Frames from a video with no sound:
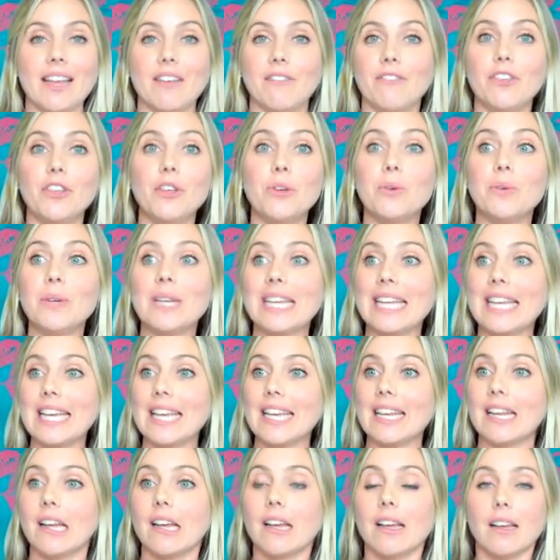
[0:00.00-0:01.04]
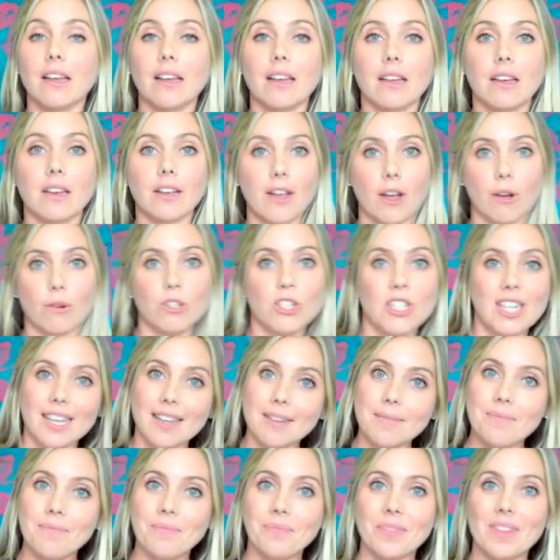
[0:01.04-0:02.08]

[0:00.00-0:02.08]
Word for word: If you need coaching,